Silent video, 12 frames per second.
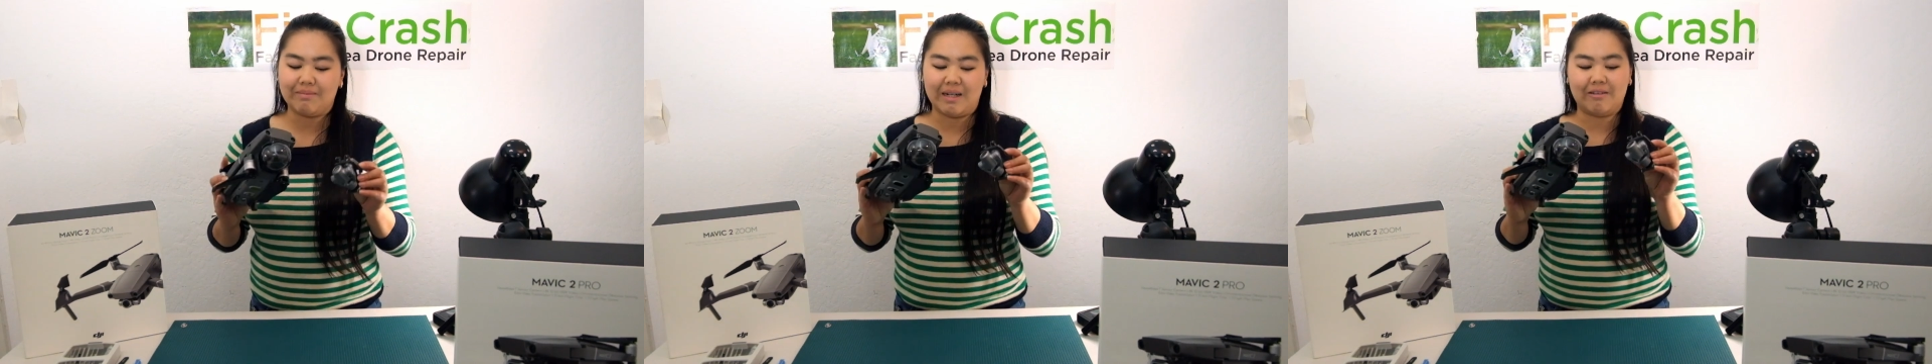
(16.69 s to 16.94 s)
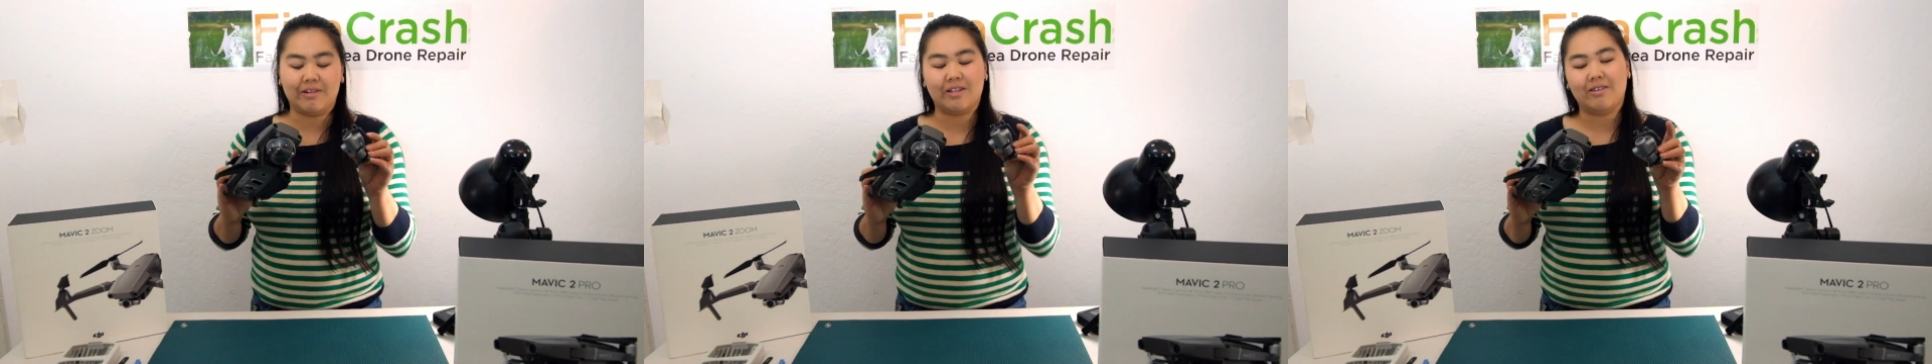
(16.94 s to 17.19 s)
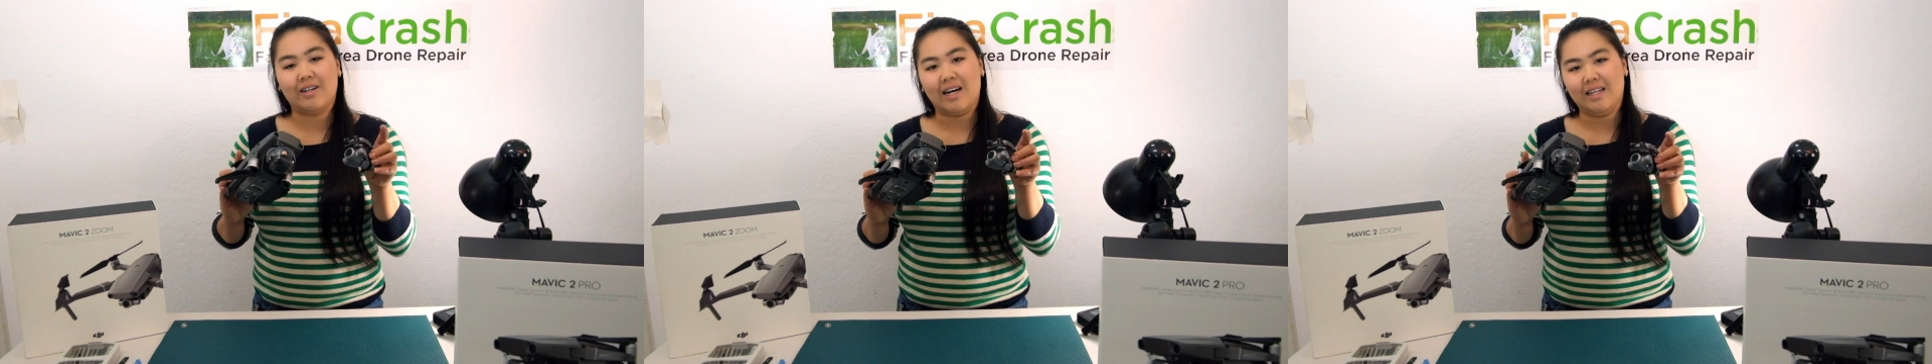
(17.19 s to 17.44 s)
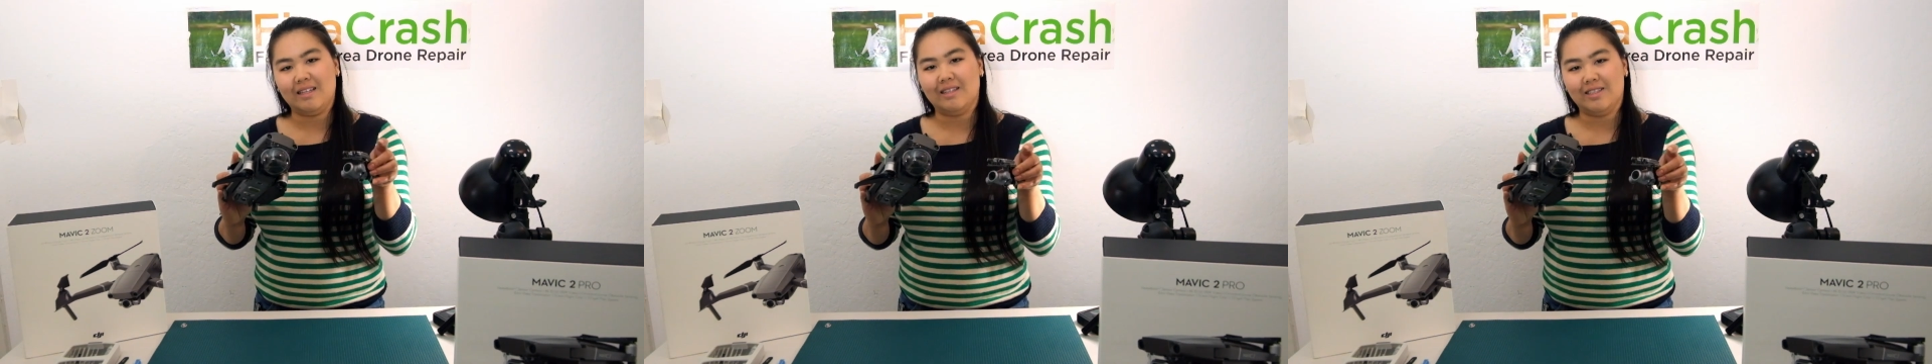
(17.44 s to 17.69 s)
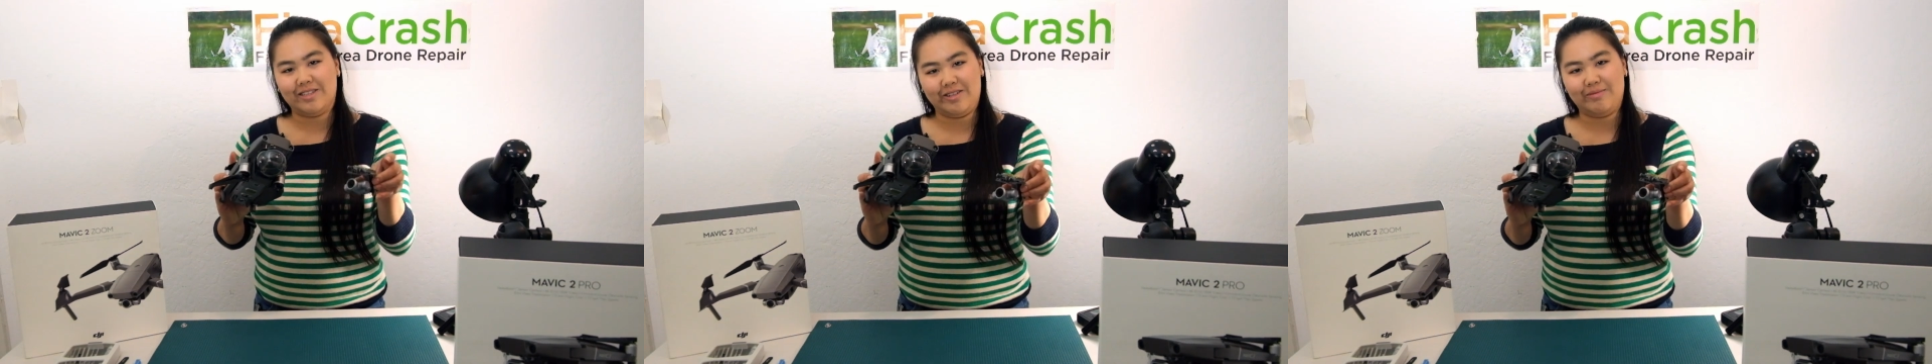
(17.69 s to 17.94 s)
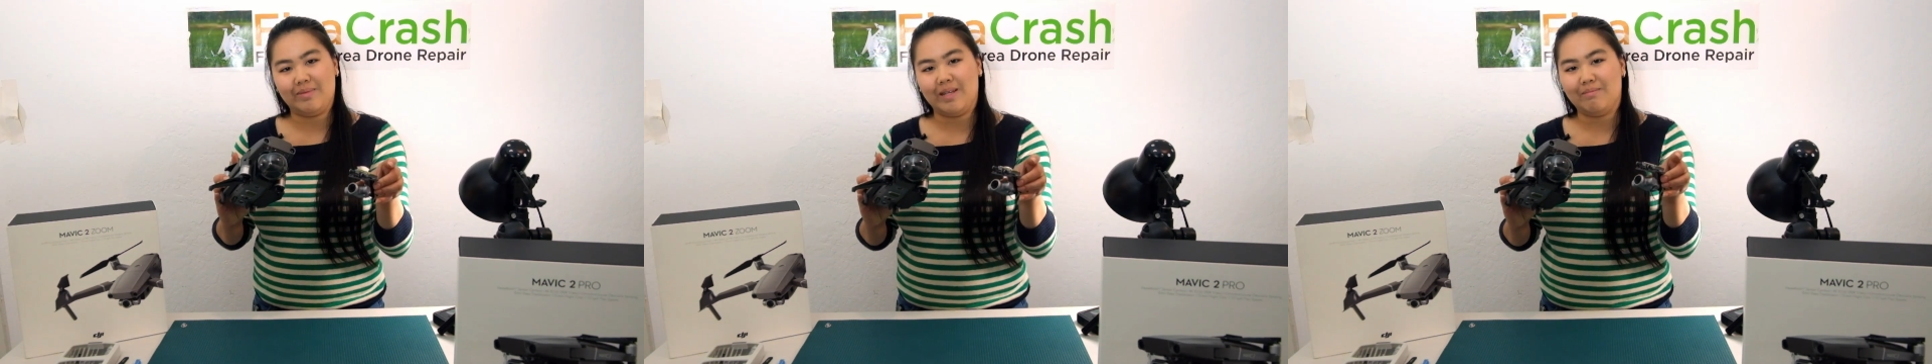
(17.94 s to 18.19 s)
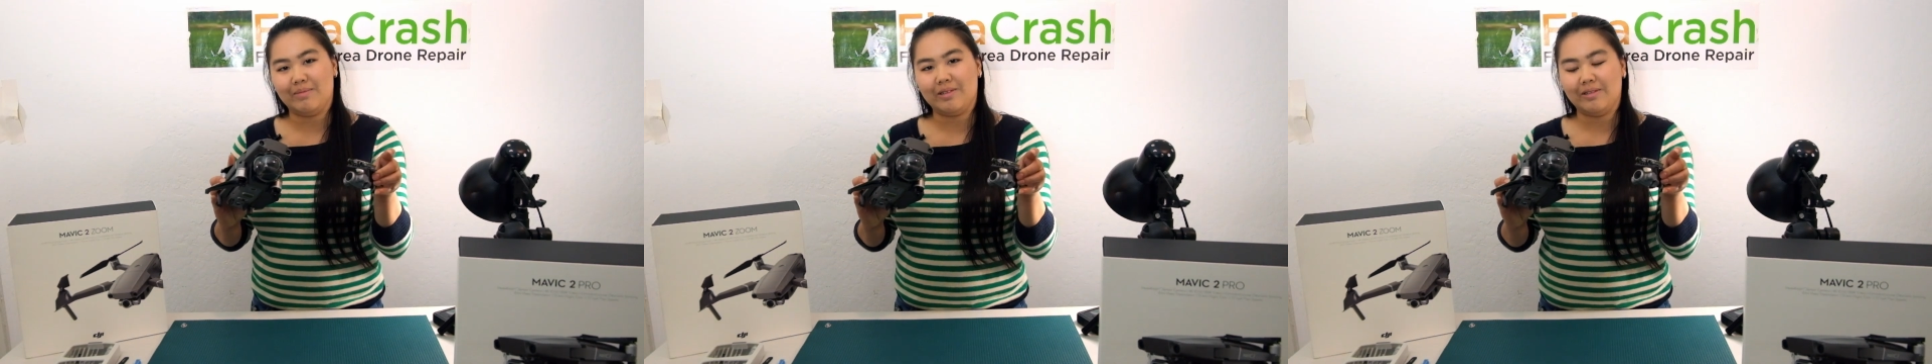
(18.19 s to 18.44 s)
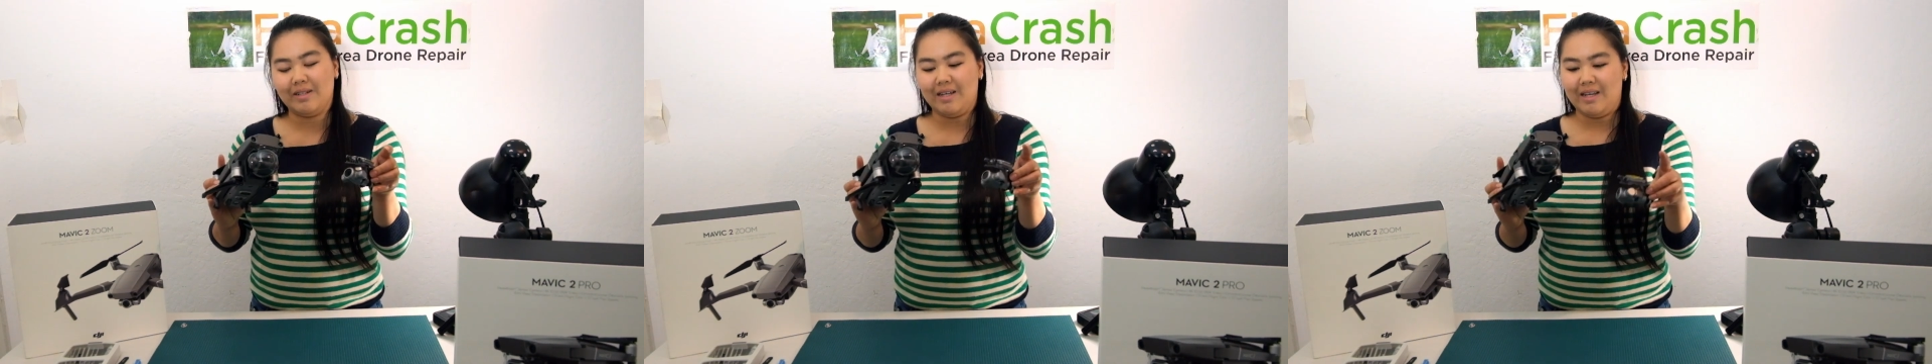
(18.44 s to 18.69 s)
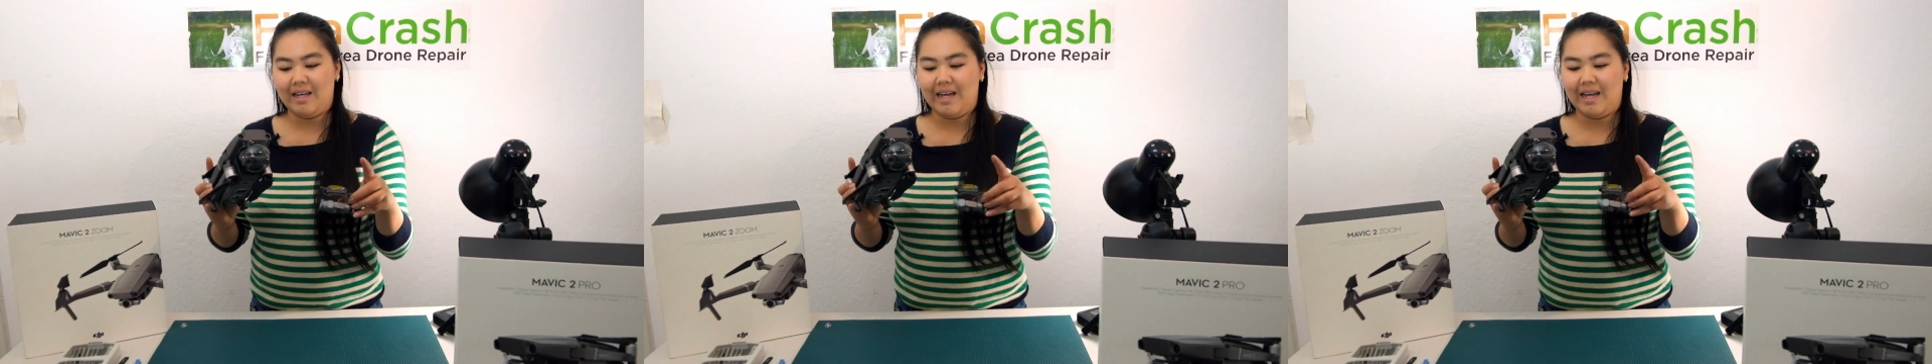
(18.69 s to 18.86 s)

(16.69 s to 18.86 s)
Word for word: about whether or not the Zoom gimbal